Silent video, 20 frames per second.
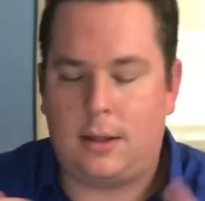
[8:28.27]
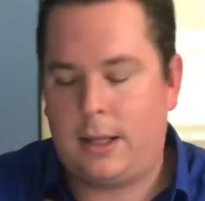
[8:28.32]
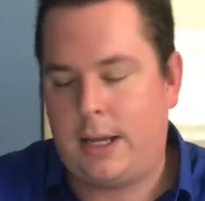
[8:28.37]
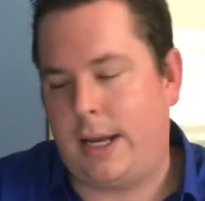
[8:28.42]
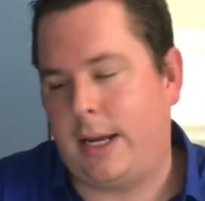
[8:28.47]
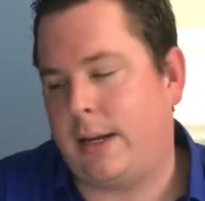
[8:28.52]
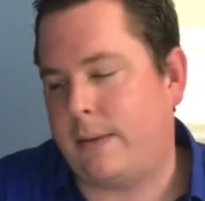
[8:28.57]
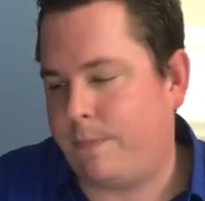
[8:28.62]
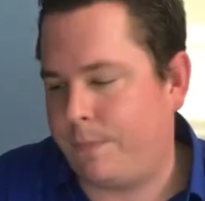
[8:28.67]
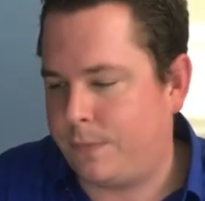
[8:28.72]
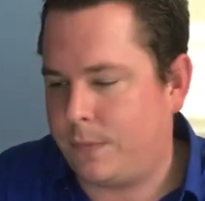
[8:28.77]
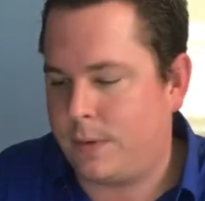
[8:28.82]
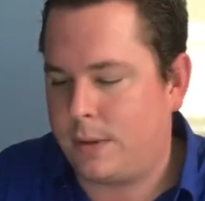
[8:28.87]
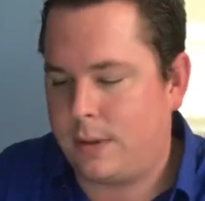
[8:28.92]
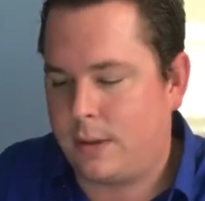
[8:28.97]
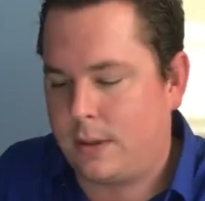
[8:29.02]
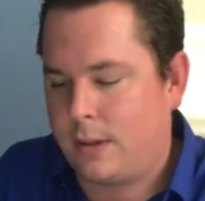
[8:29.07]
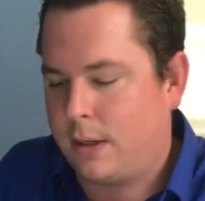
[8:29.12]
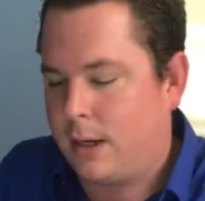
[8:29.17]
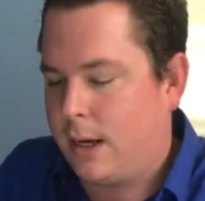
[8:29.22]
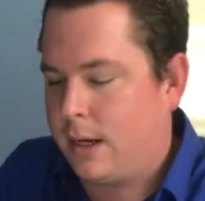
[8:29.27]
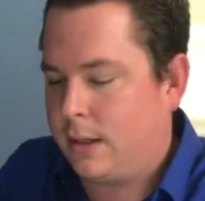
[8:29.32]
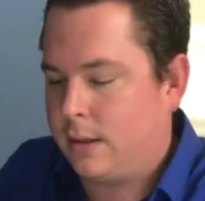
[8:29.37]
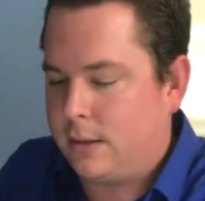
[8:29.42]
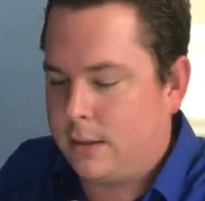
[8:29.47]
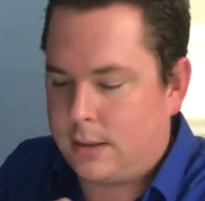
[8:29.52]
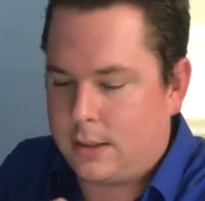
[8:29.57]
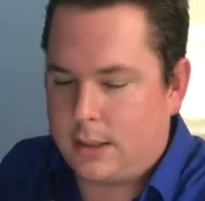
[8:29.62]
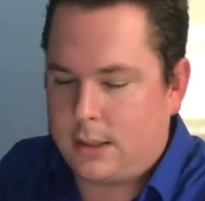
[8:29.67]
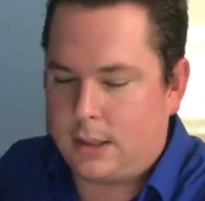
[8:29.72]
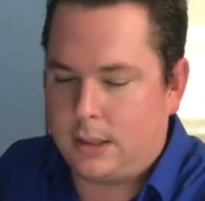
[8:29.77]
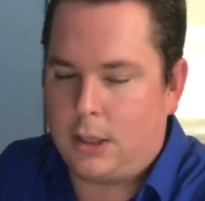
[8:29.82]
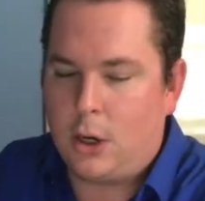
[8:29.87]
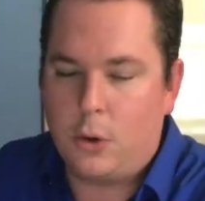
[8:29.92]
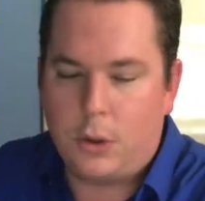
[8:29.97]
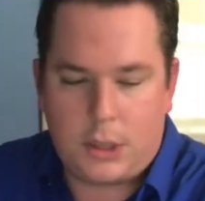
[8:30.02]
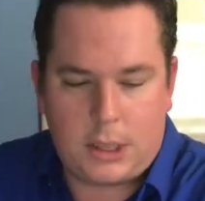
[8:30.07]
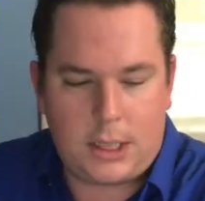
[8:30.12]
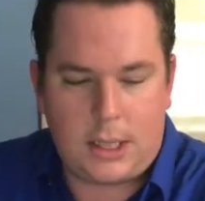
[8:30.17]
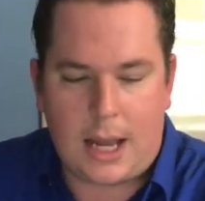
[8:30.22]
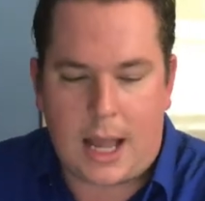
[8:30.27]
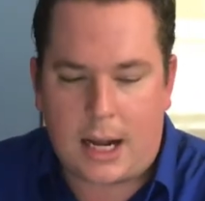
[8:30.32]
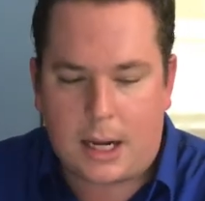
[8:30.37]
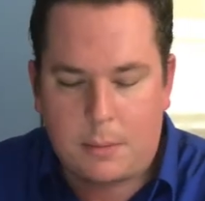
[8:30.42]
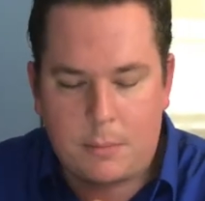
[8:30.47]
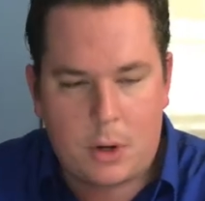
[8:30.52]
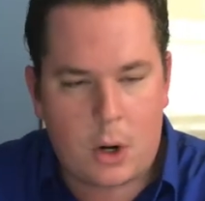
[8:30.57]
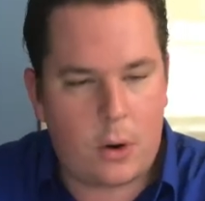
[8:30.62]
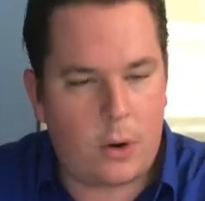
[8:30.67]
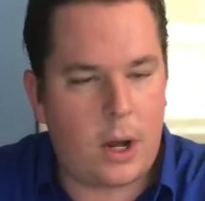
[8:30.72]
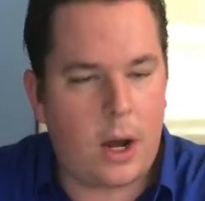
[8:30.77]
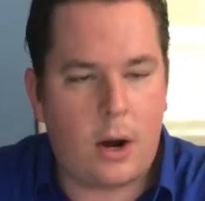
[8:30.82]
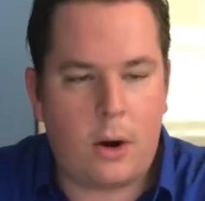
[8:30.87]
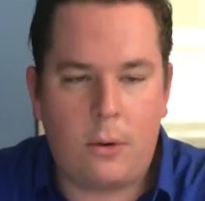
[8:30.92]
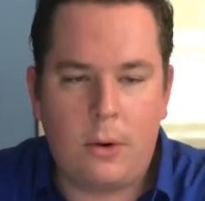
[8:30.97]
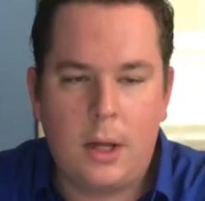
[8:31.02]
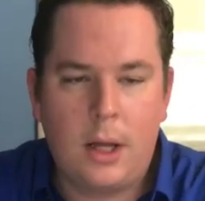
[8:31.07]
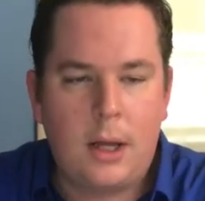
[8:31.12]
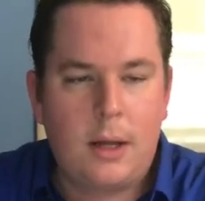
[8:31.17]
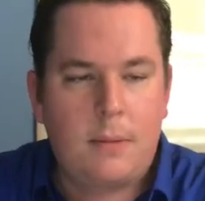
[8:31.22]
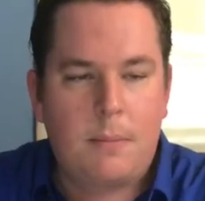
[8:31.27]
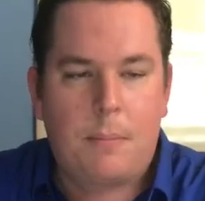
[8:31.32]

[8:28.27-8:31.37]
like, uh, Satoshi Nakamoto